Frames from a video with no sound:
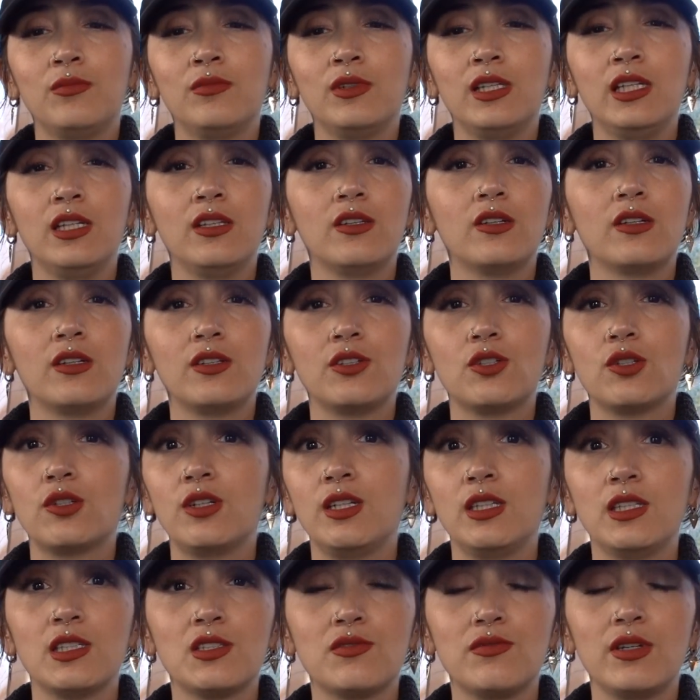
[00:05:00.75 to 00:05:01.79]
either
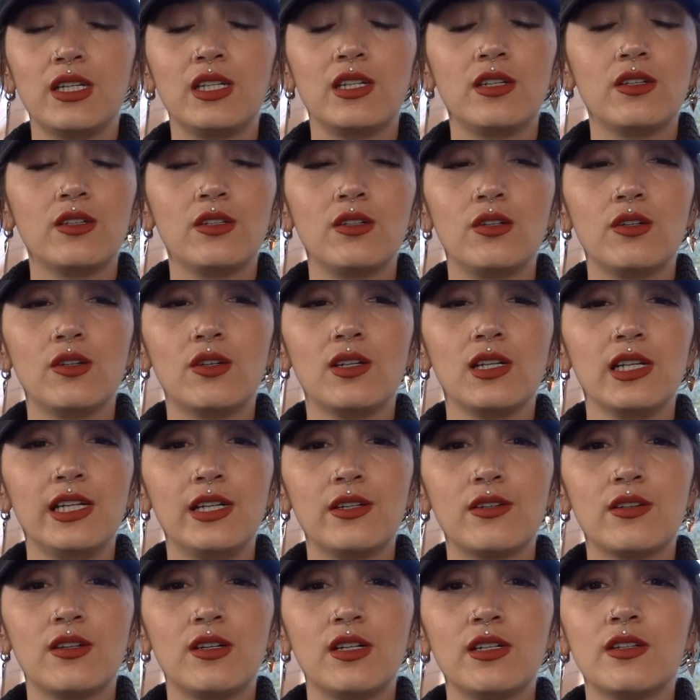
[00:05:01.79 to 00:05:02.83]
during this video or
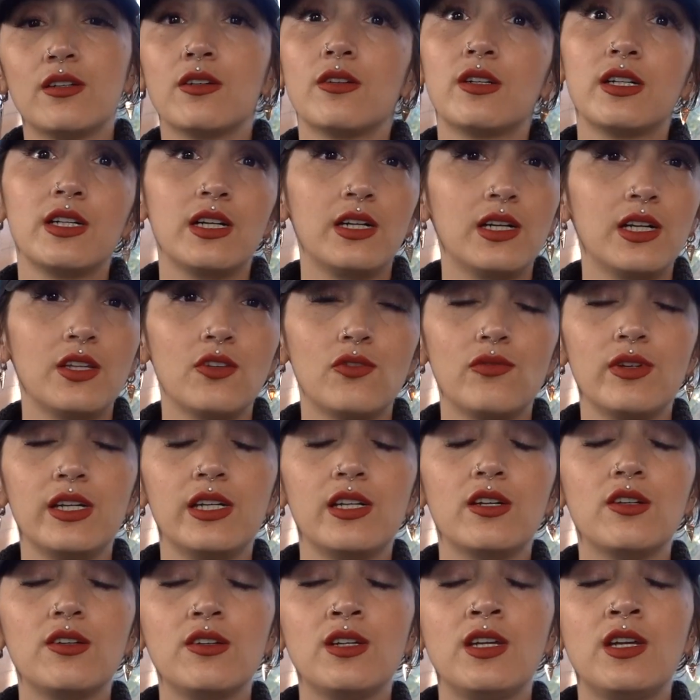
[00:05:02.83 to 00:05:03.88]
later on or in another
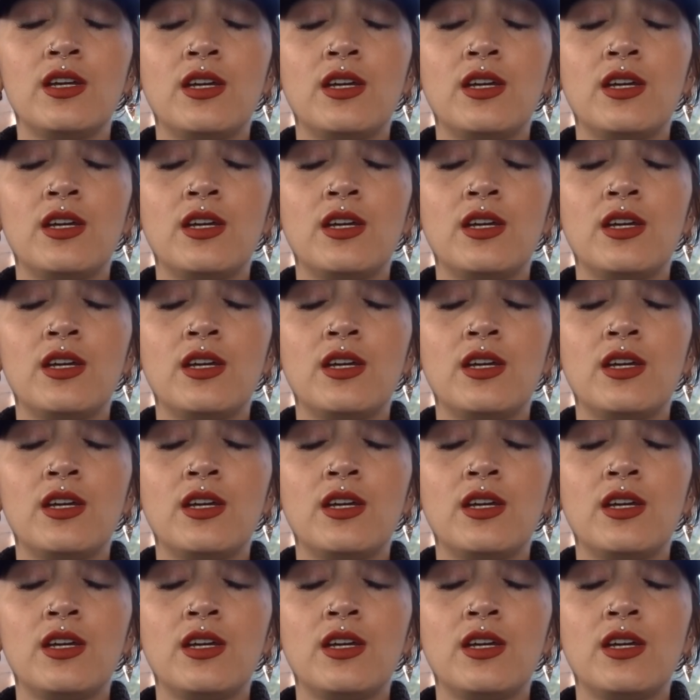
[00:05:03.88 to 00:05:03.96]
video.